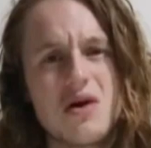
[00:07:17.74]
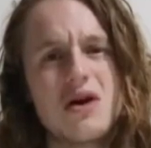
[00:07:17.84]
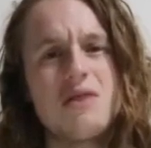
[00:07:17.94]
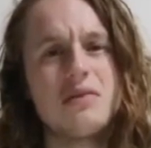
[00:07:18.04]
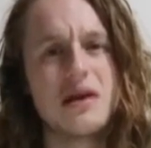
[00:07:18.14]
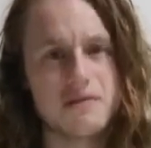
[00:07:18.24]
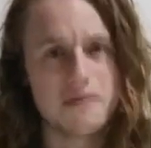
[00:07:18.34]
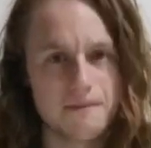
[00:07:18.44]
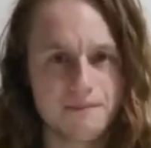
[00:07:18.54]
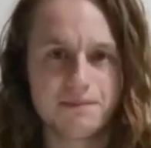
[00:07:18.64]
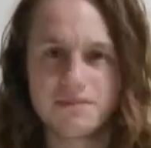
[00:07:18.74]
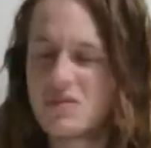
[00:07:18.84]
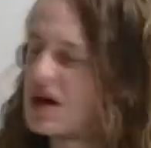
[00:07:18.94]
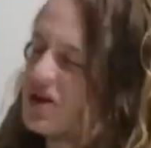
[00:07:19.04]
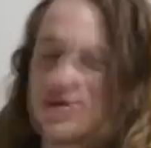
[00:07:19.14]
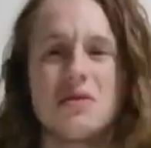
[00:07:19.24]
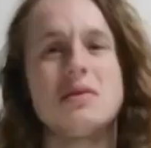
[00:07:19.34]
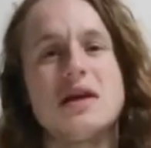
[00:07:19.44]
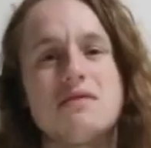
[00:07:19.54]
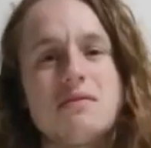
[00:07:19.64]
I don't believe them. I do not
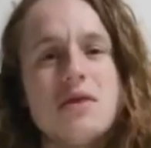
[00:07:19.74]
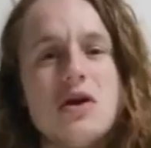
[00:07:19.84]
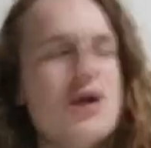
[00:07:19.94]
believe them.